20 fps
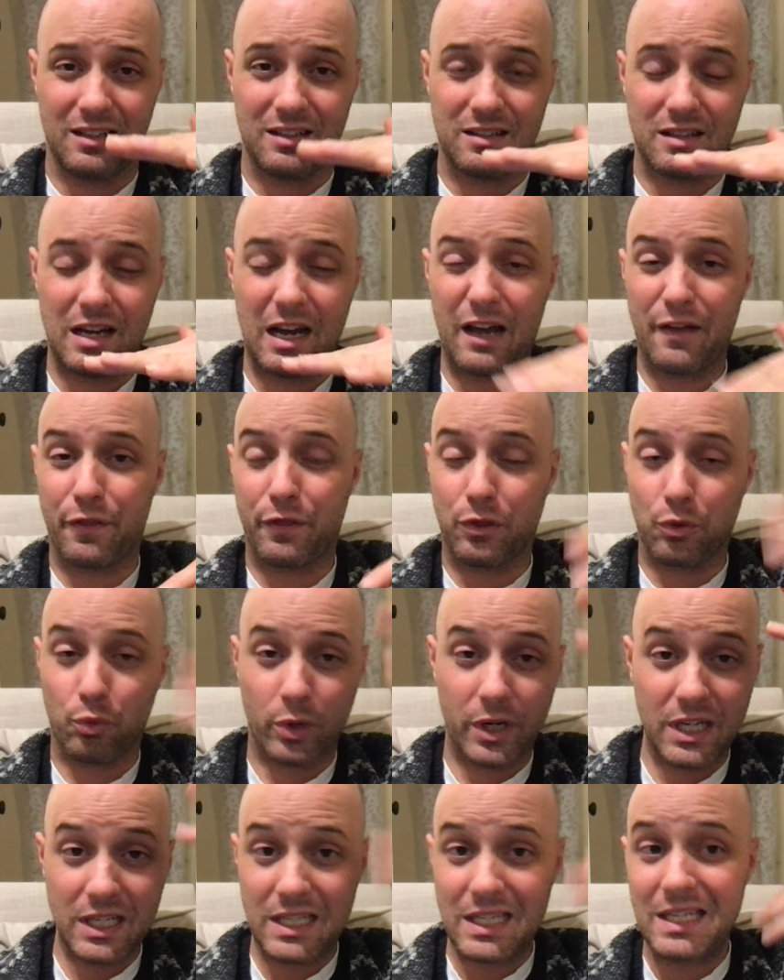not
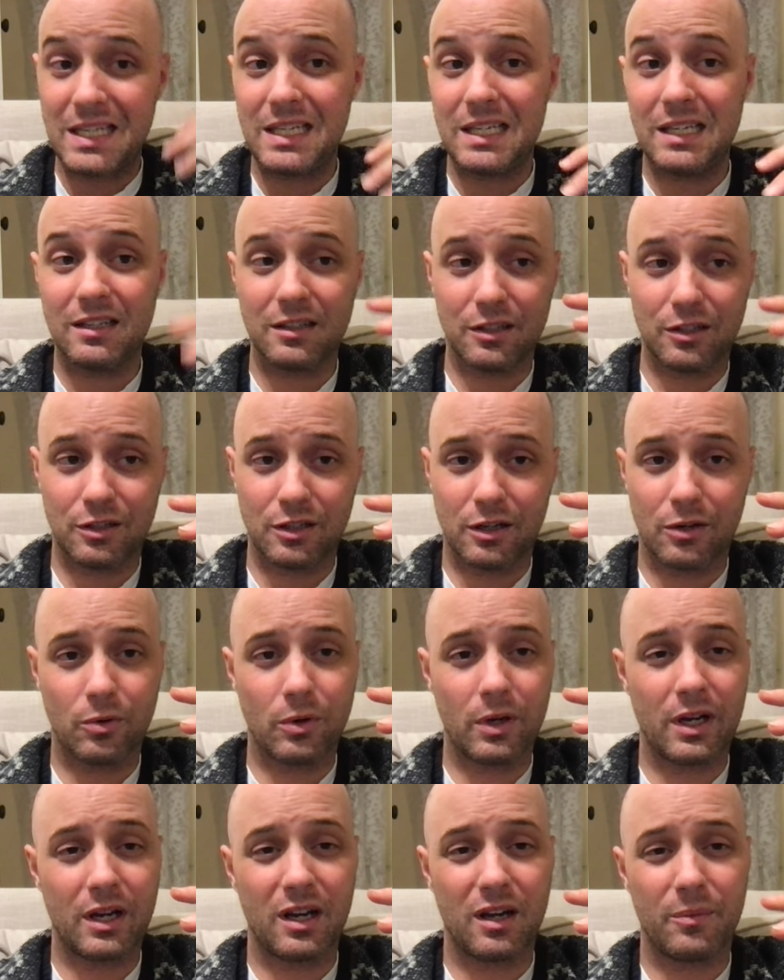3D,
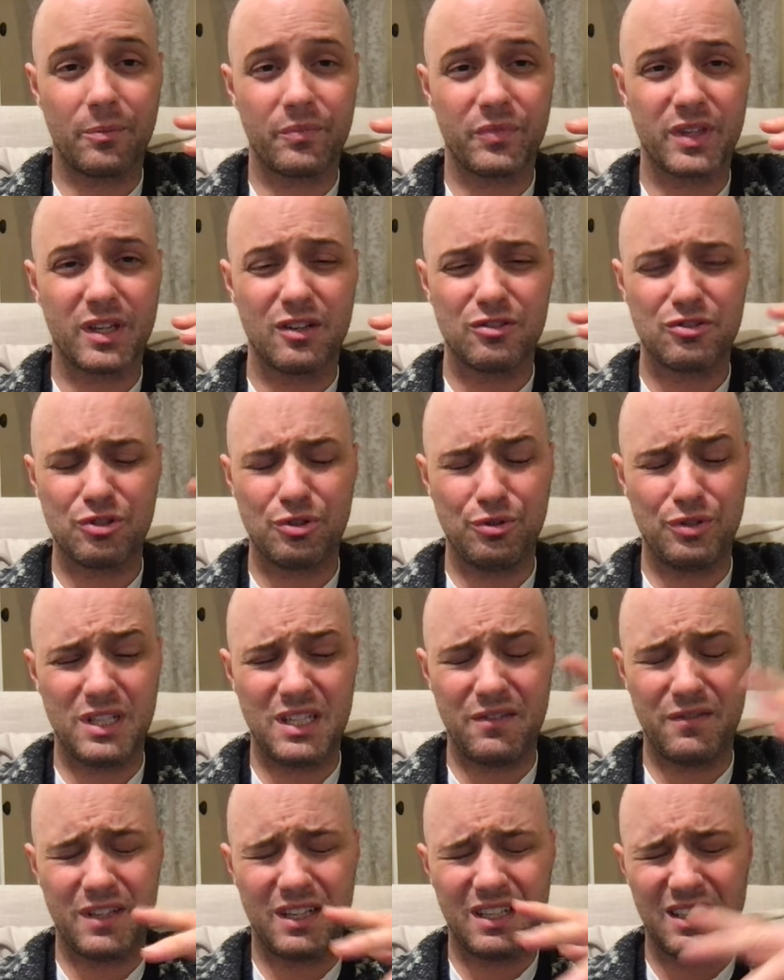
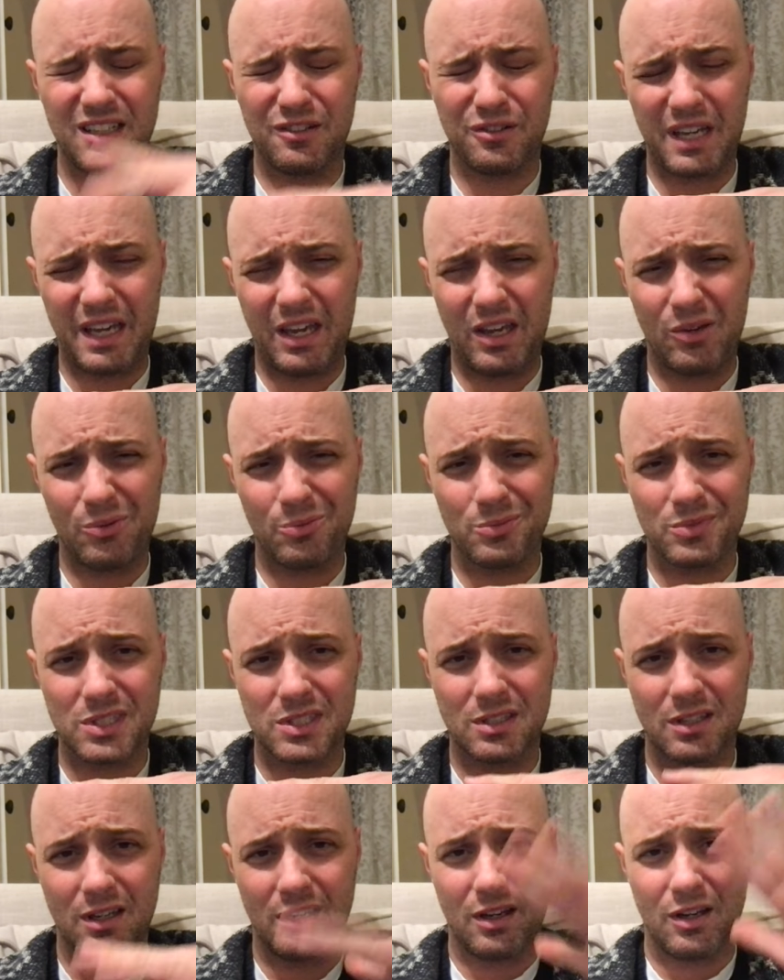2D video
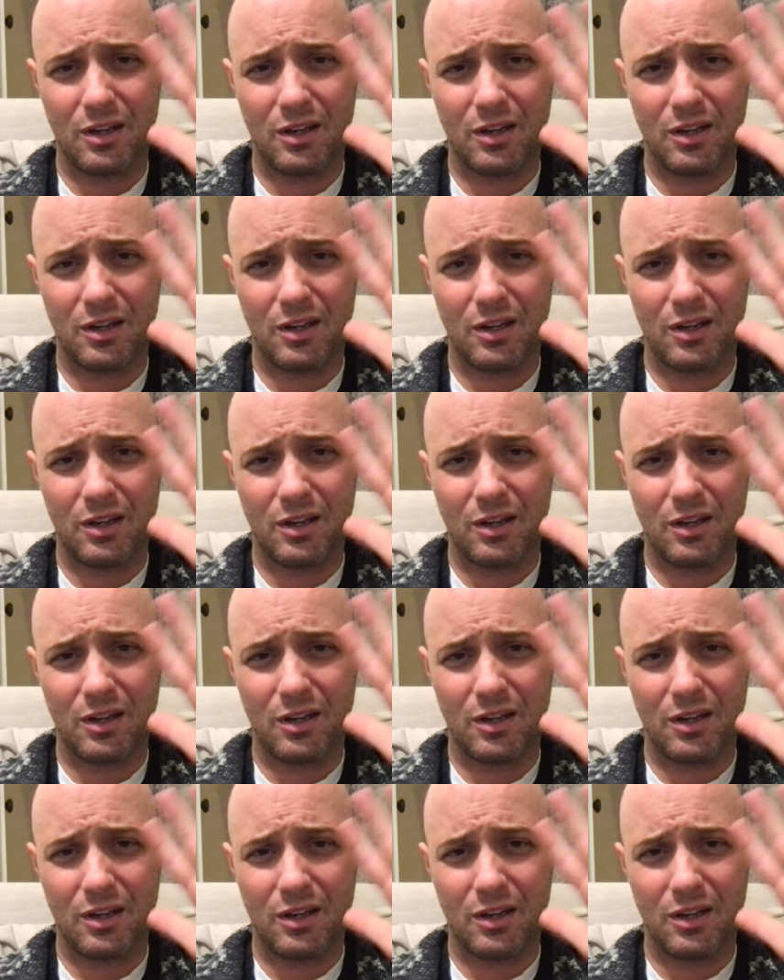games